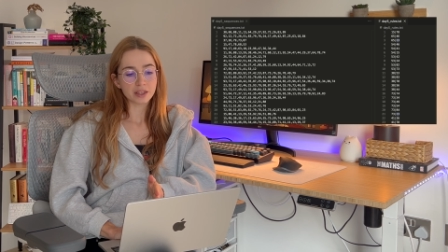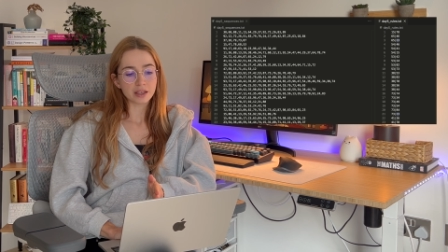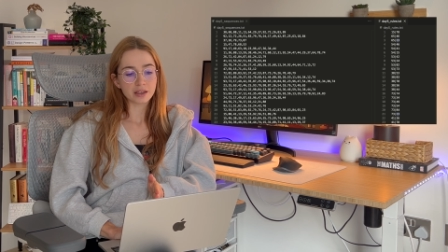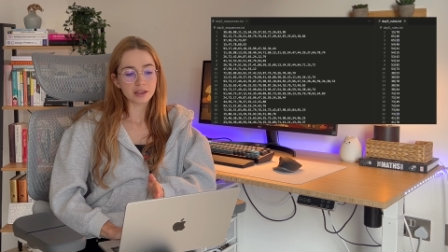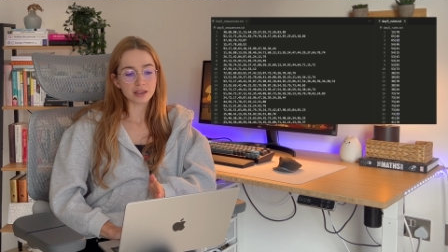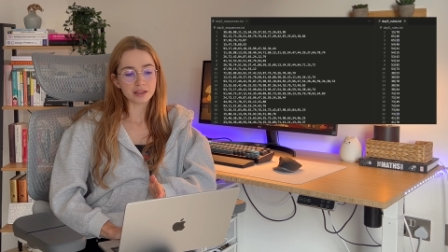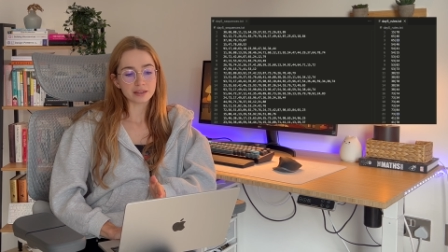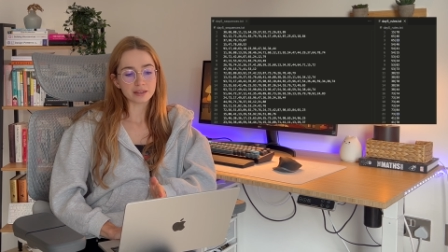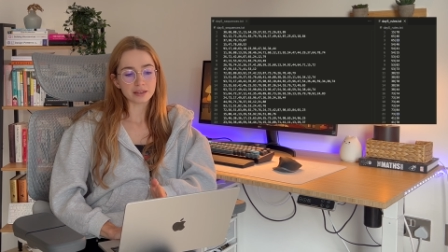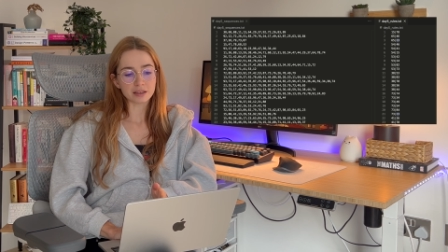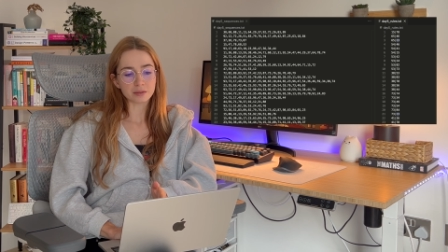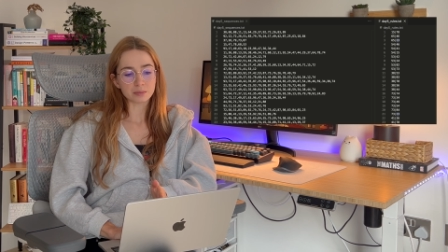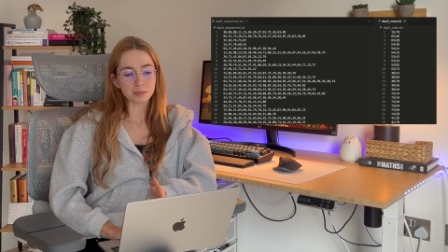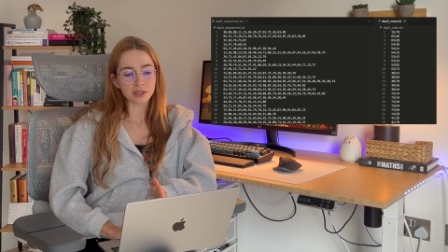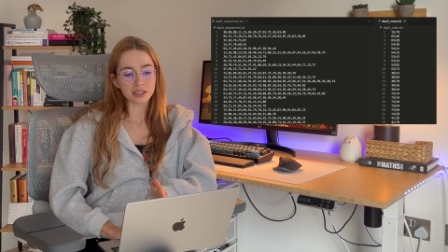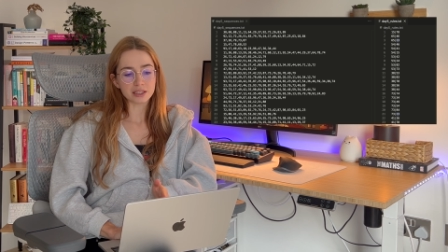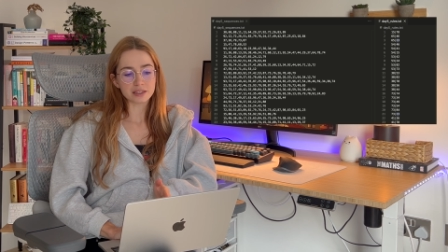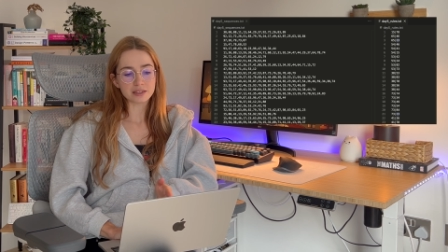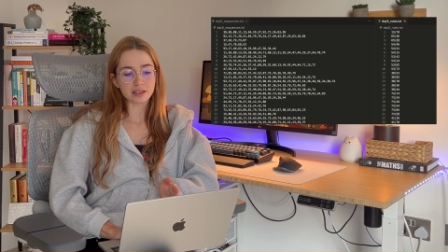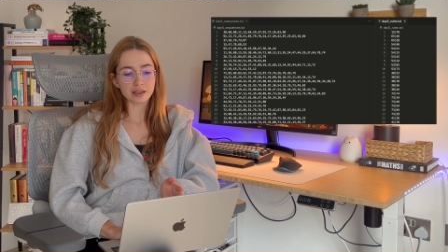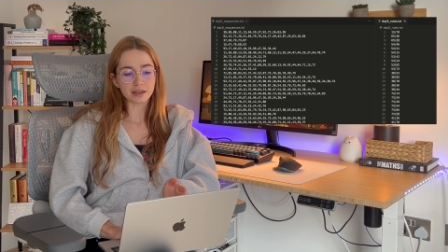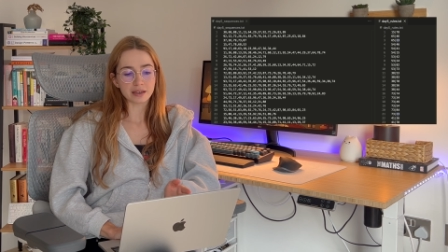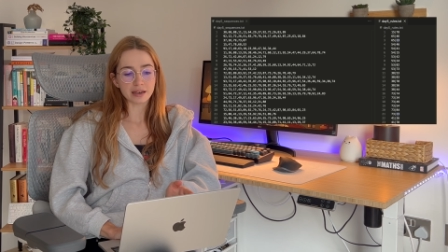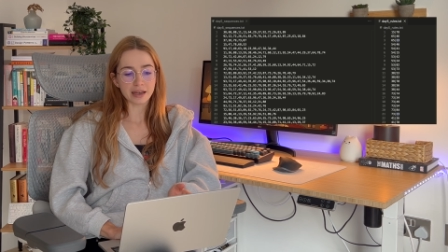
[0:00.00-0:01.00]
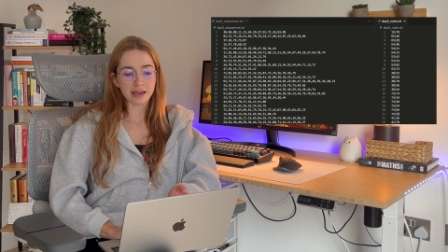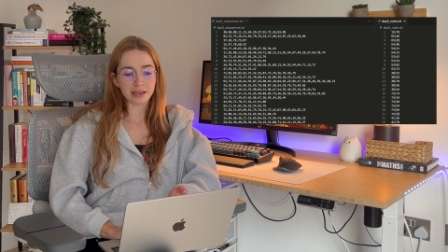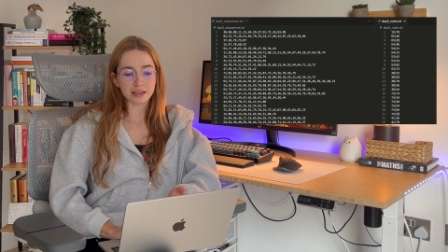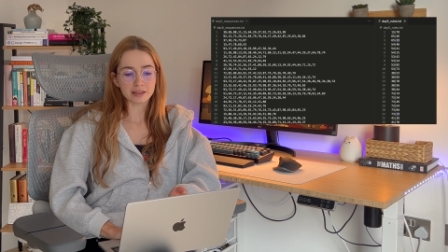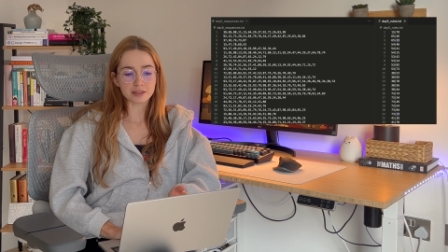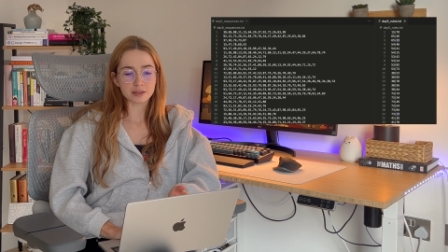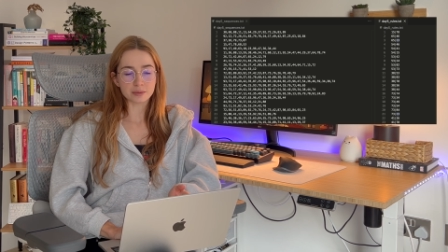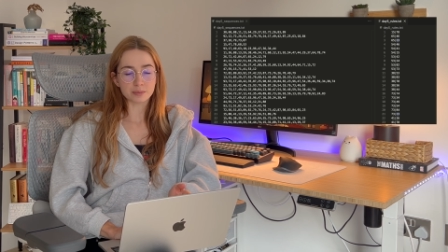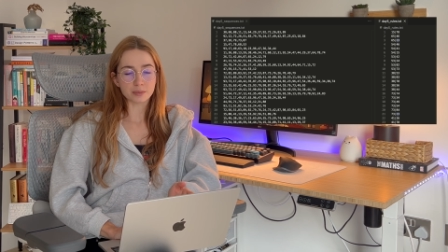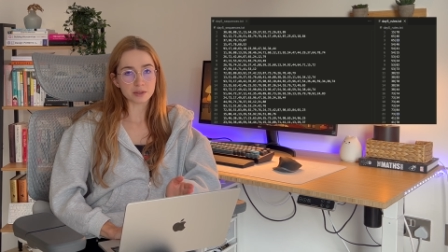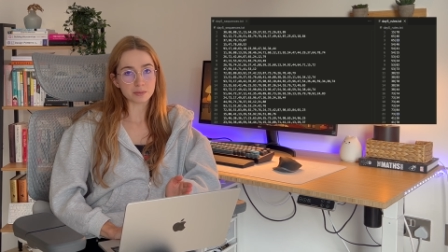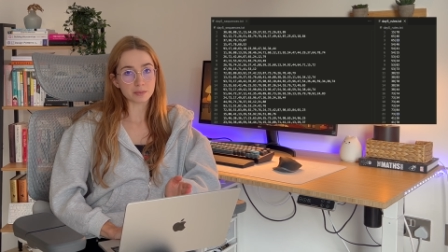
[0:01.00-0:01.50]
and that means that
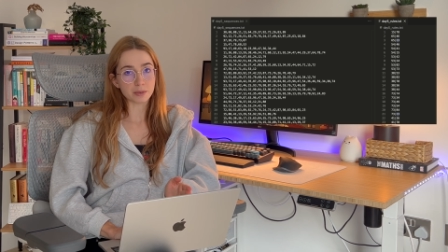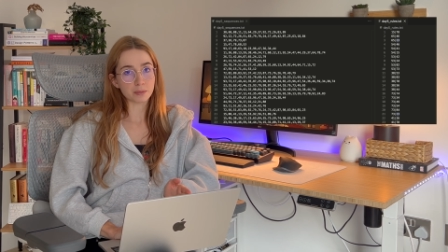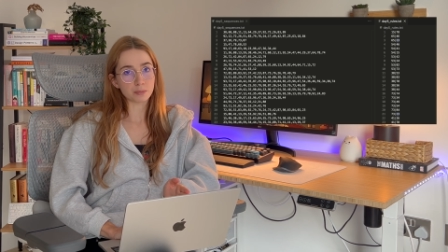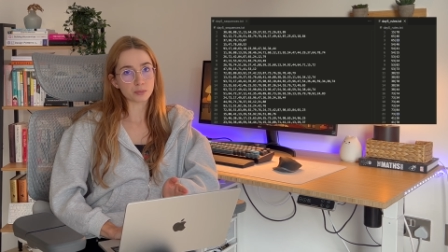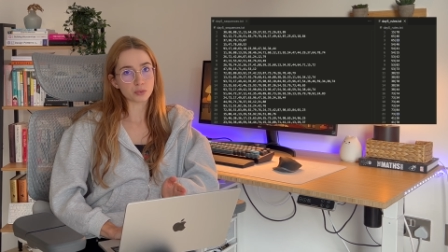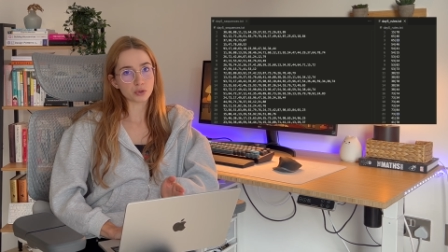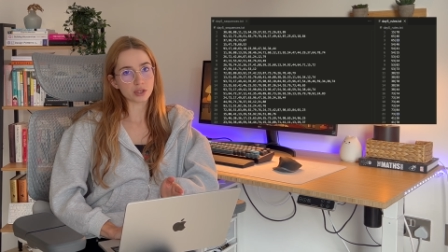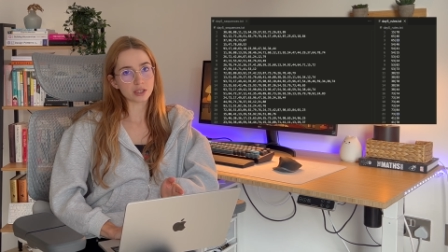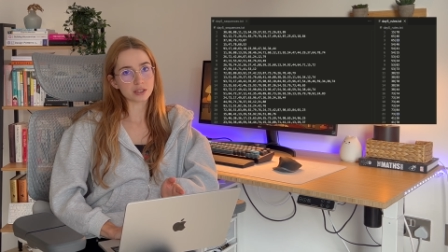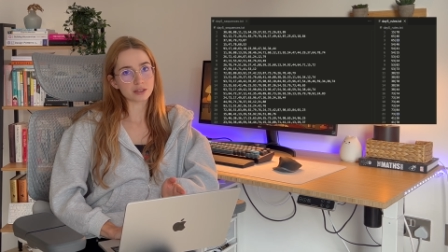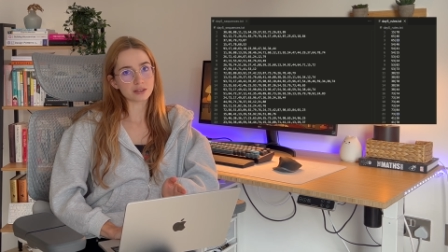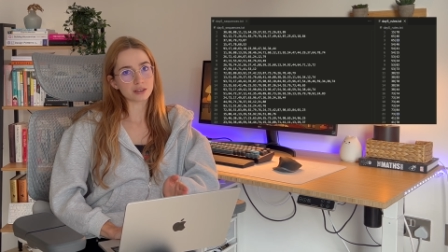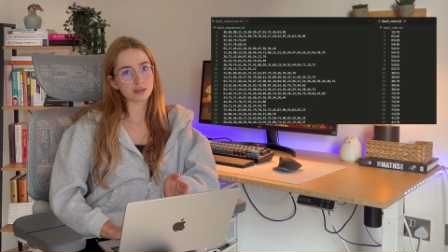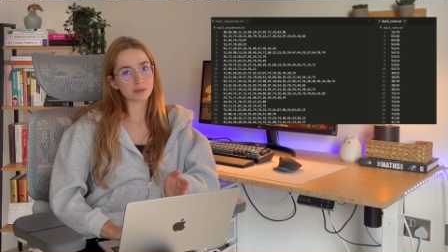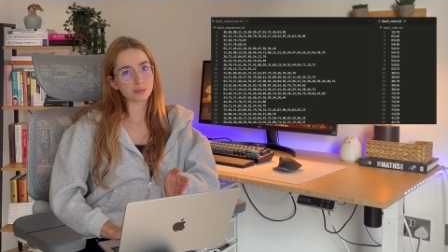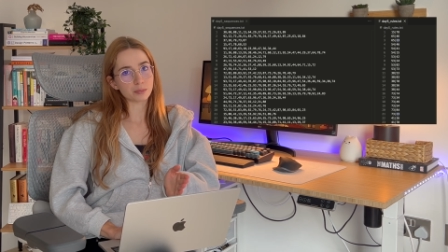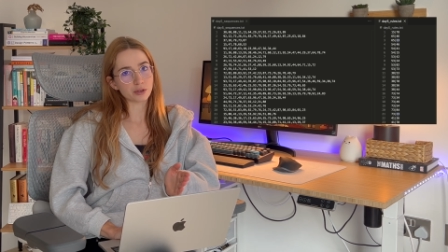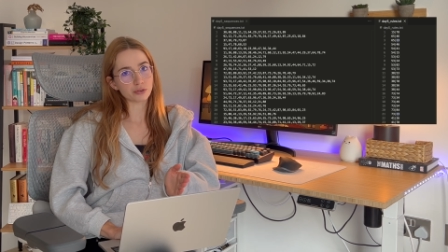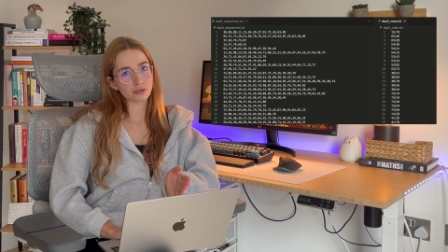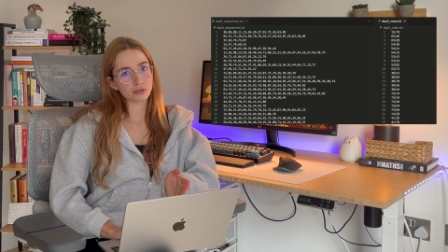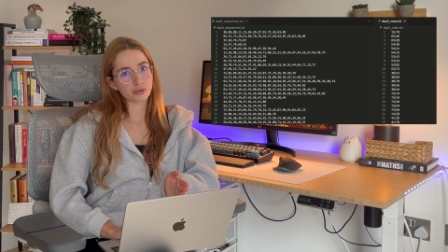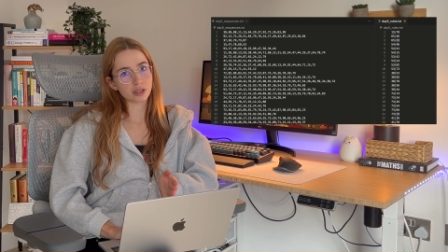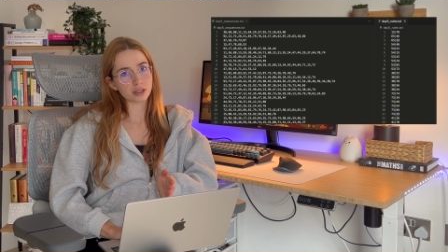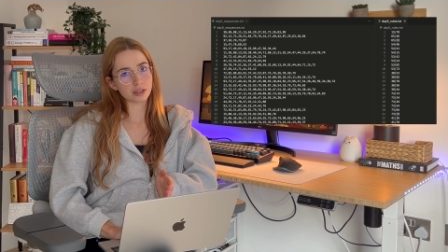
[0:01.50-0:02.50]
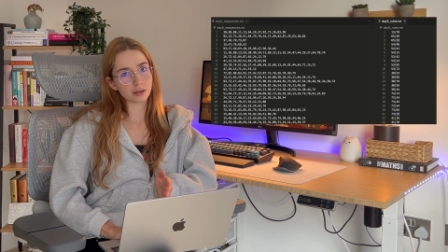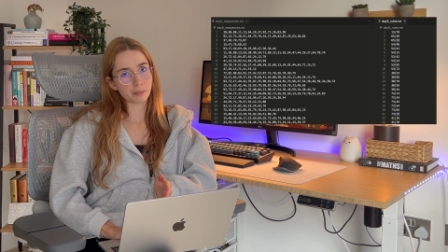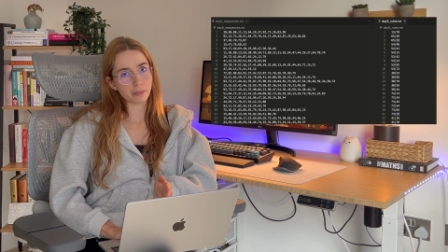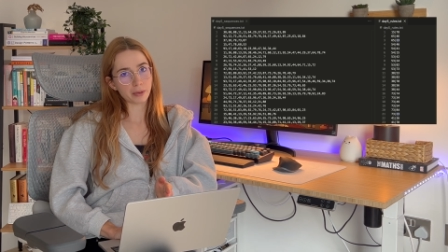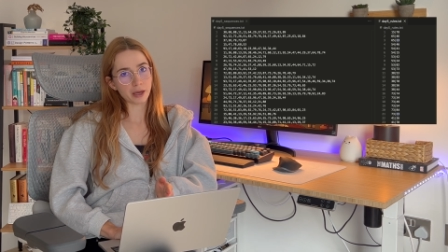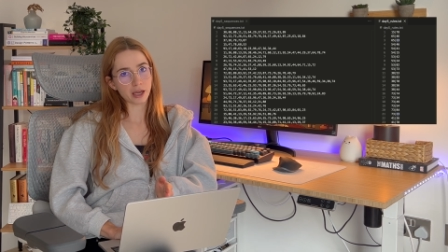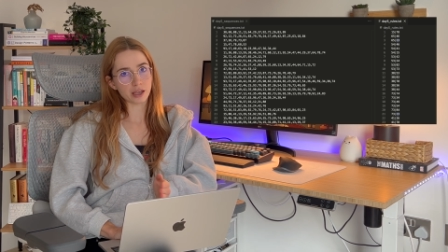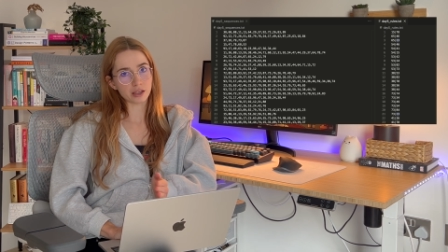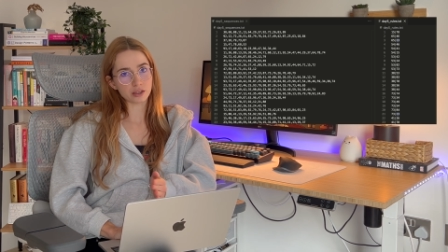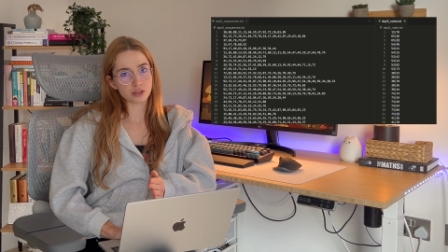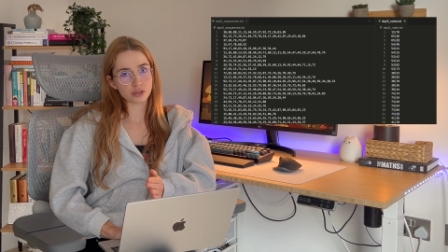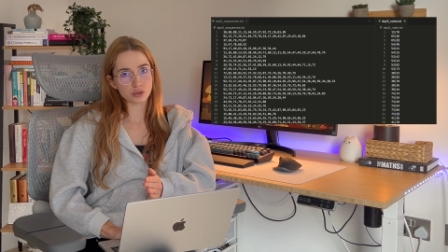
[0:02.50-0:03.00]
X must be printed before the
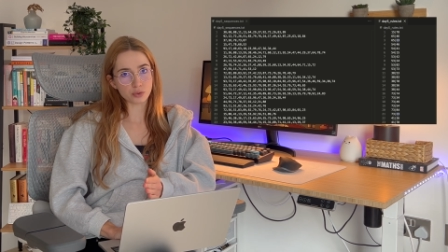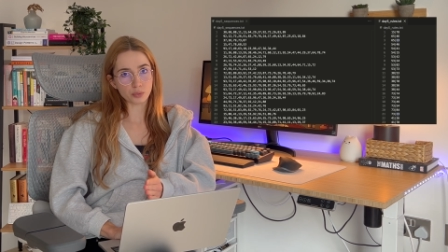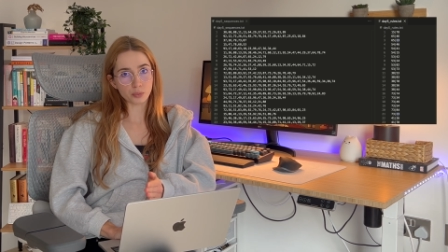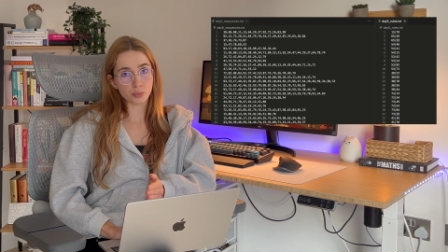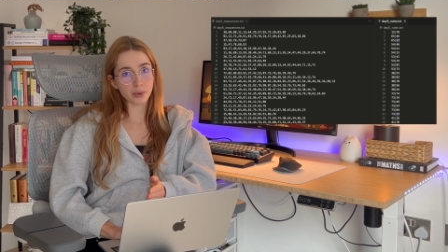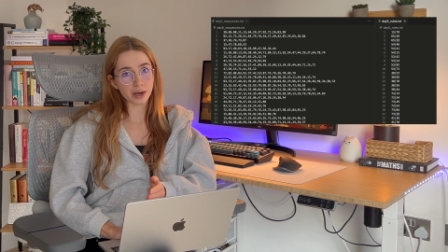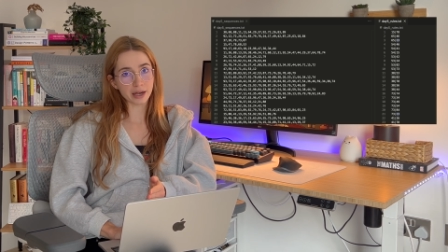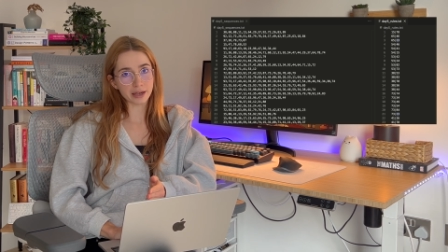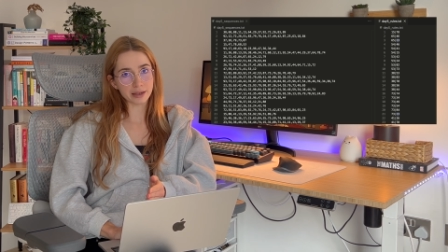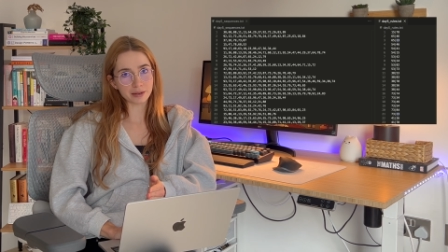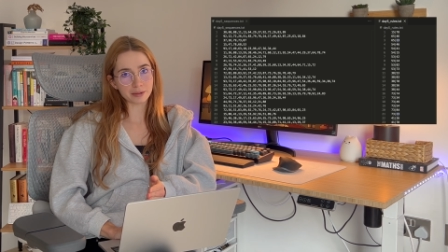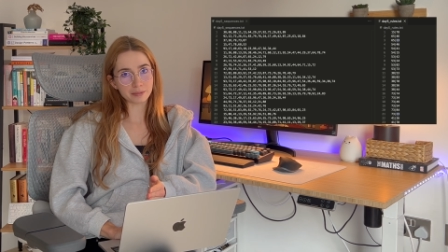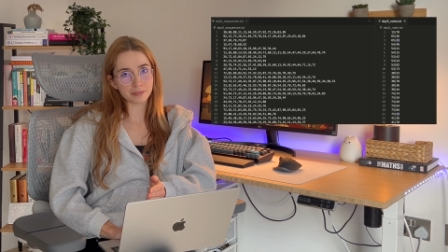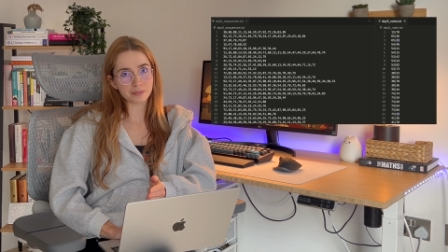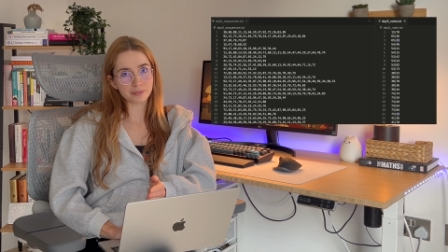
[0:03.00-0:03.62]
page Y